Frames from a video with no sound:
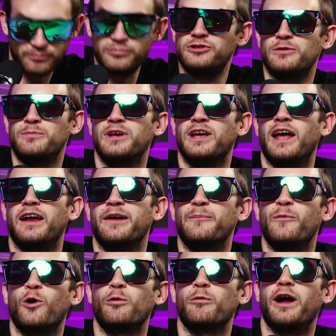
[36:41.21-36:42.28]
should be getting
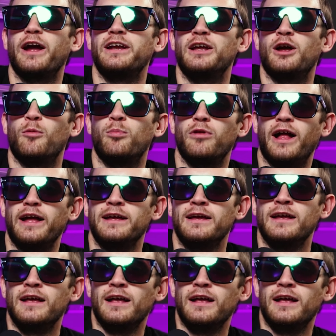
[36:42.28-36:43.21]
more radio play.